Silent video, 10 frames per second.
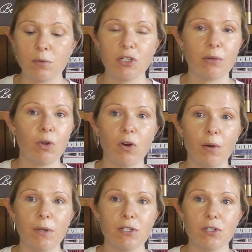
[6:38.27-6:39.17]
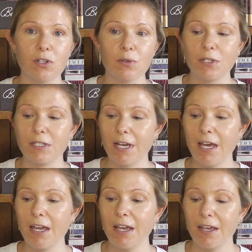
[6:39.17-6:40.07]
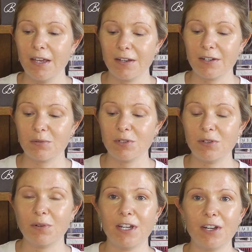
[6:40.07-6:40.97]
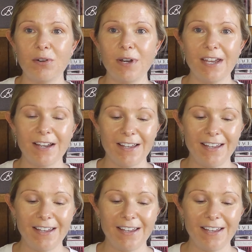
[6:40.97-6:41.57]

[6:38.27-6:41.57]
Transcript: which I'm not going to do today because we're doing it quick.